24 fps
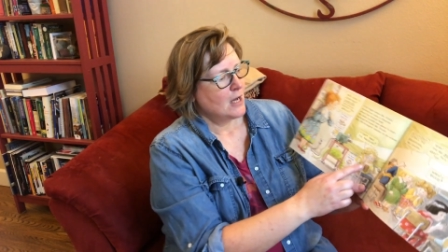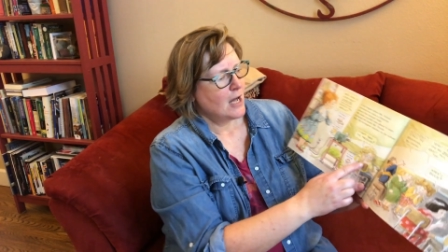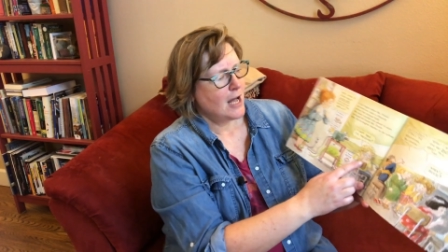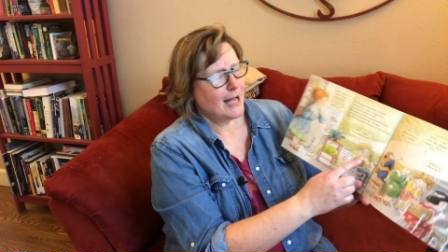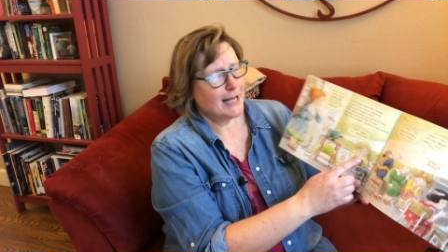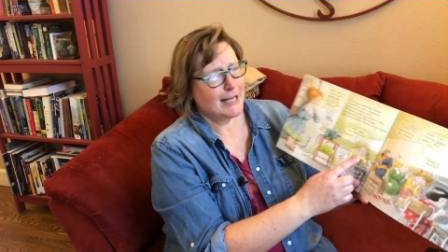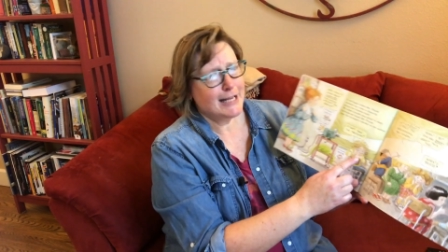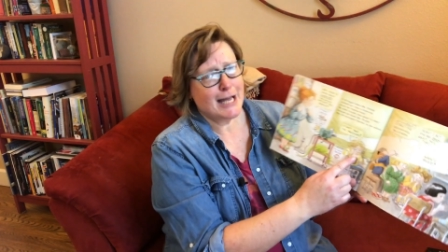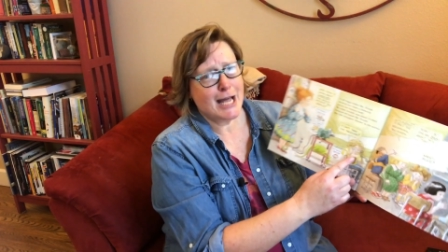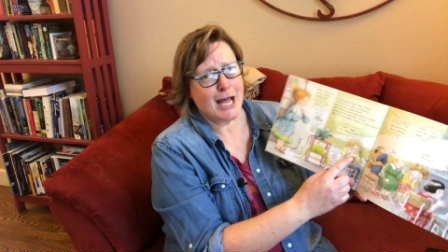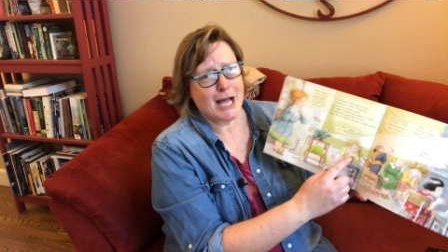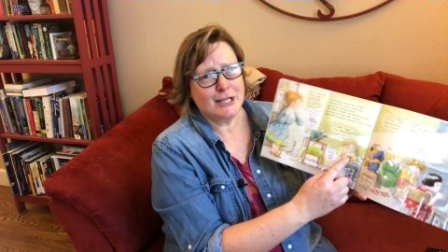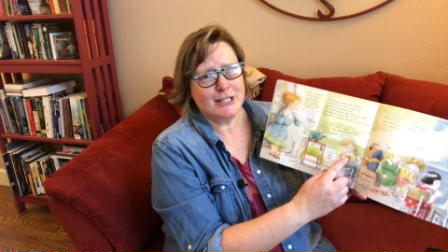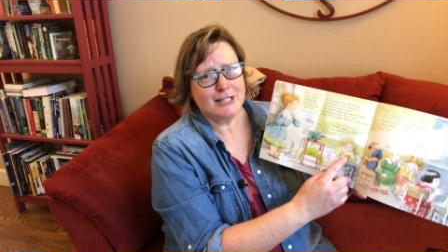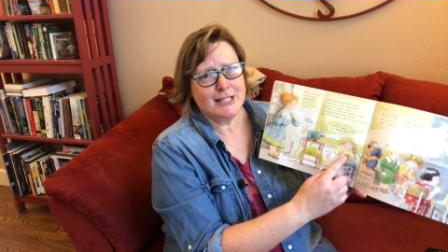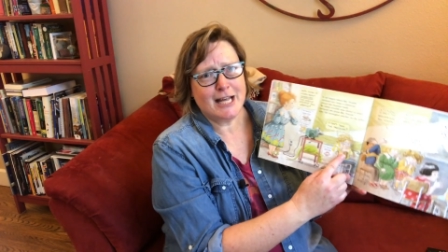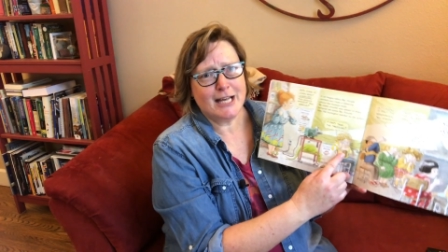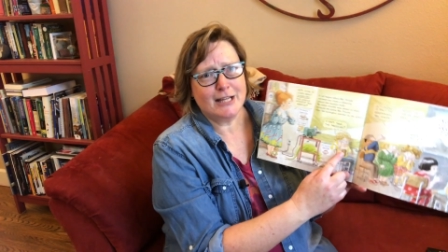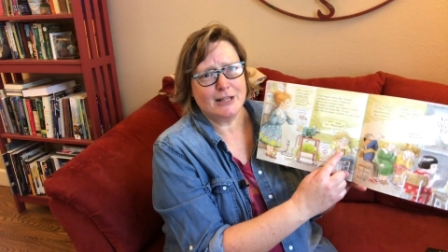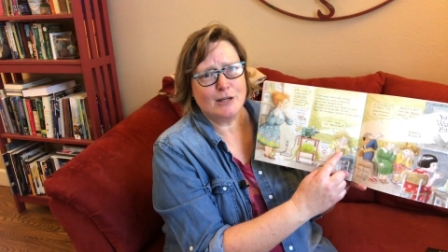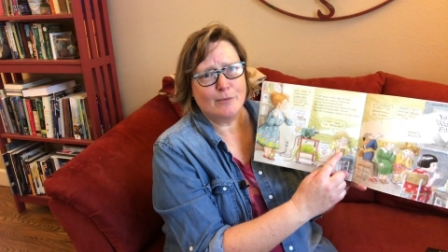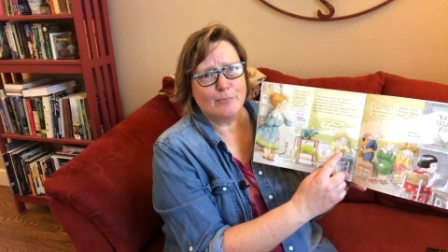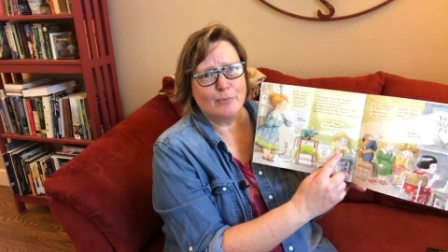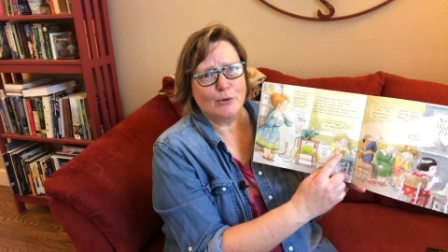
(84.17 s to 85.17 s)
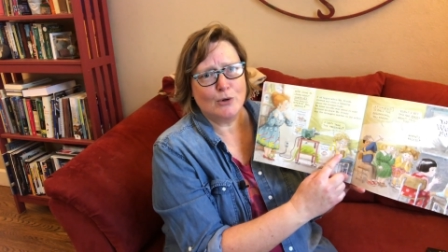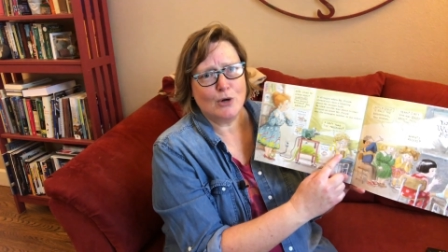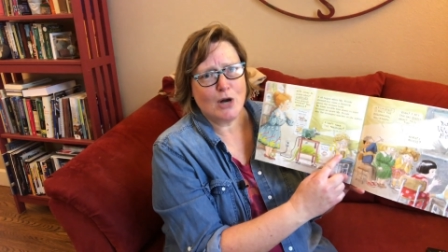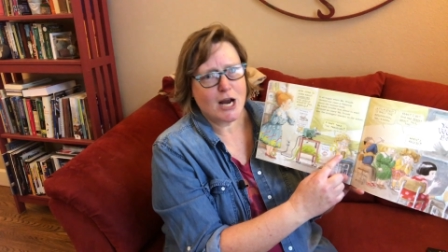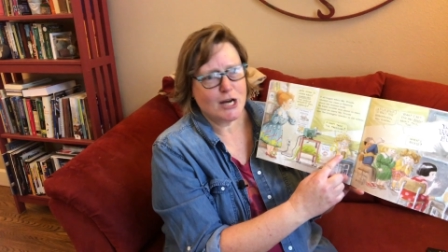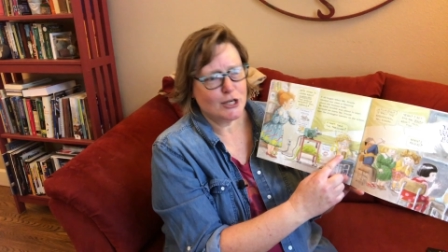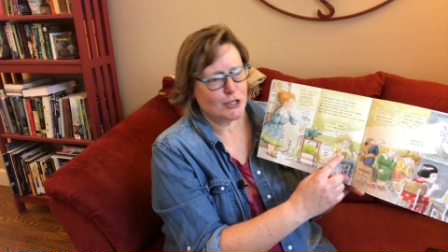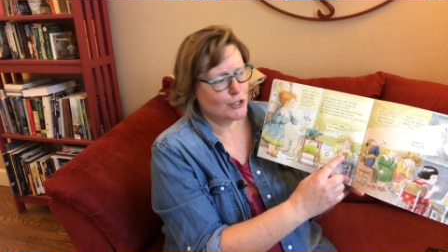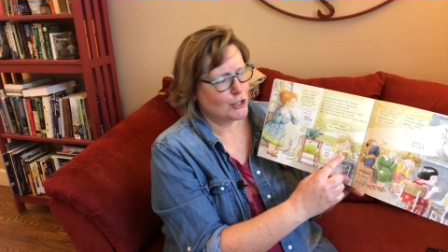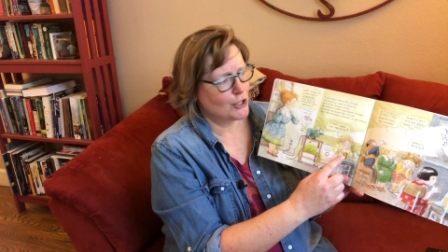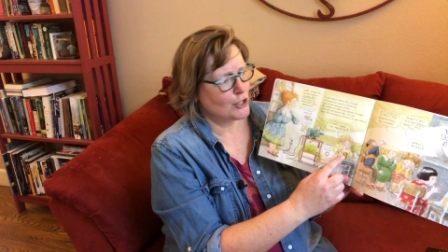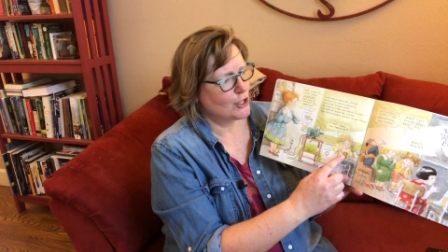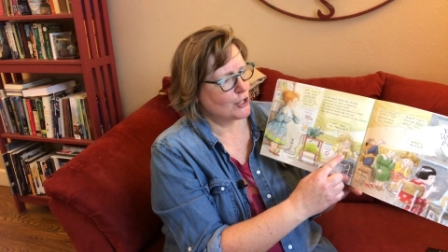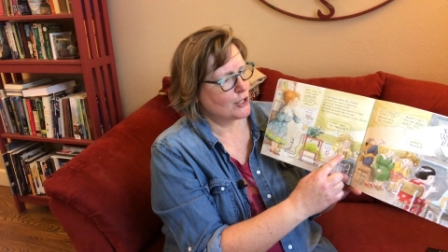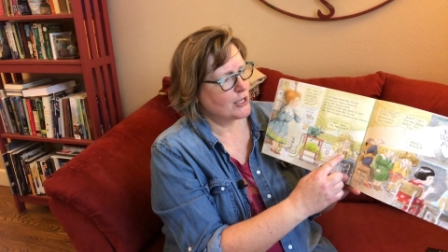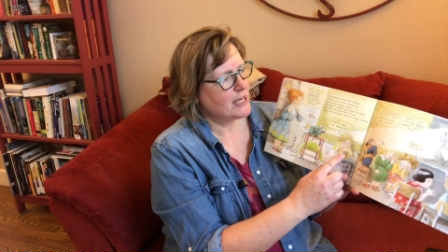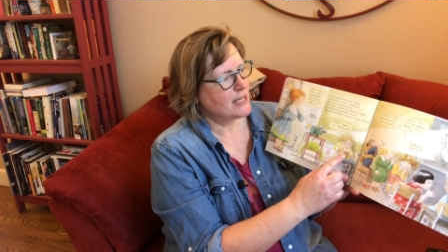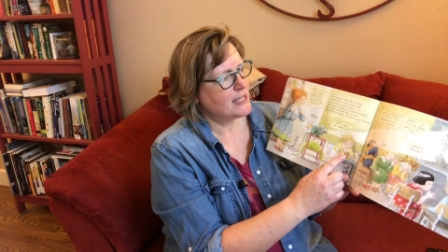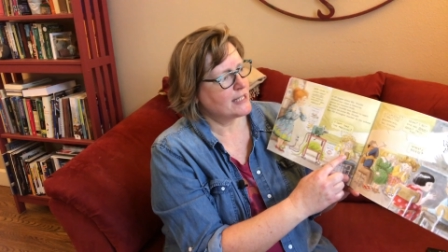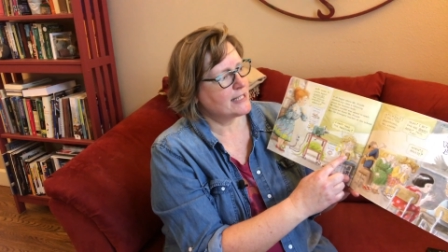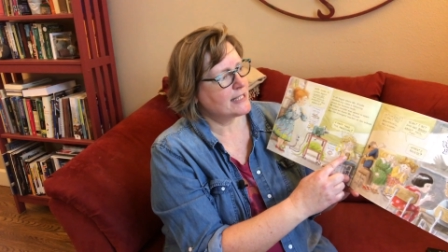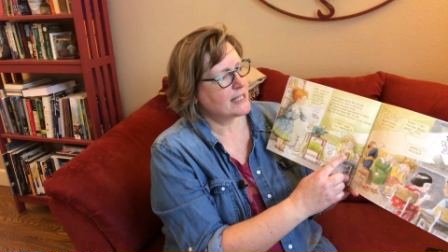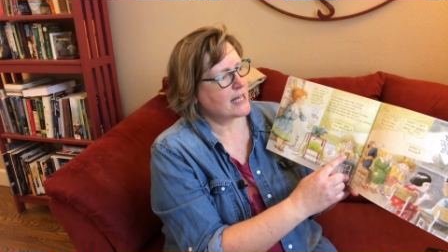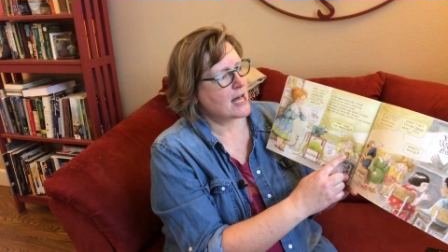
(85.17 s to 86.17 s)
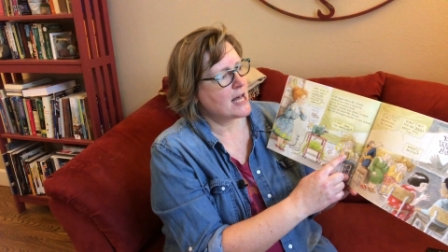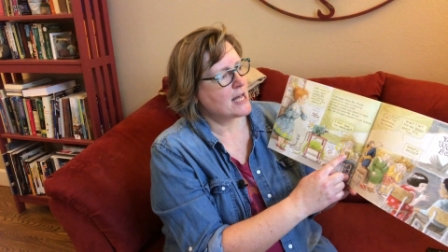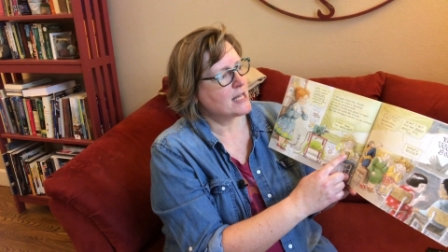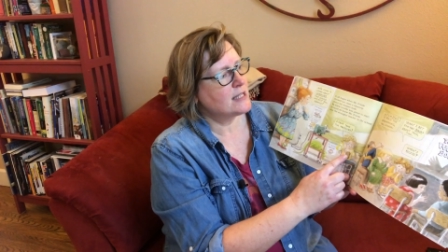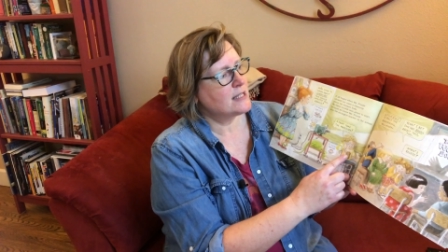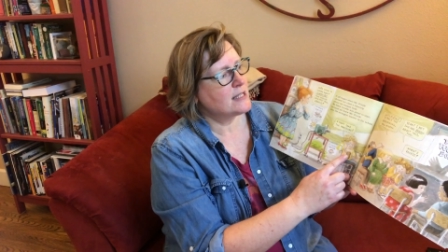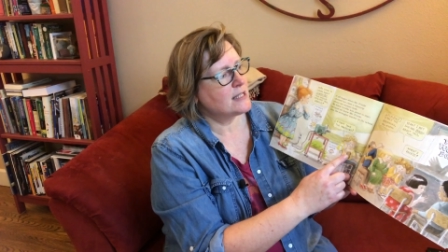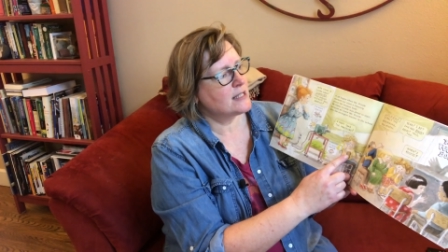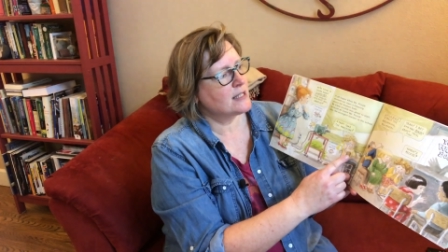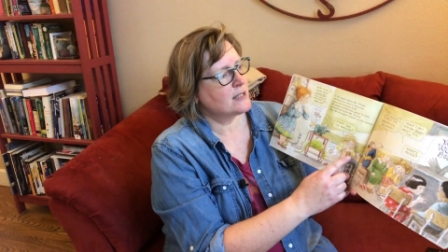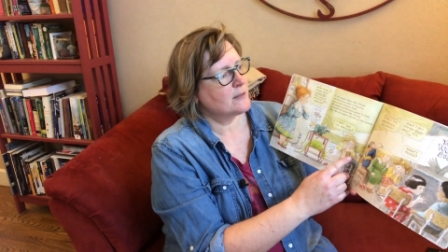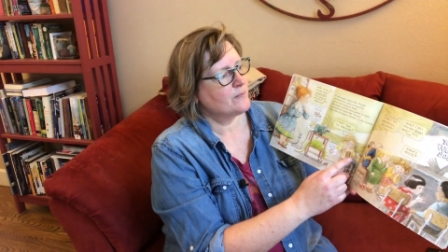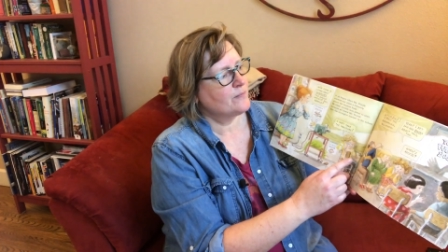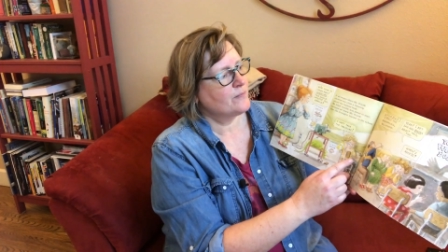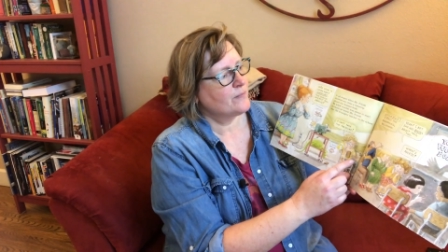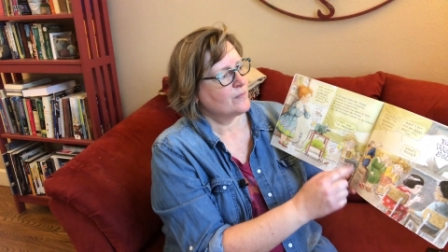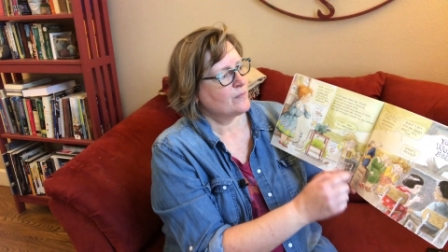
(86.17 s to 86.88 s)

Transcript: I can't take the pressure, he says.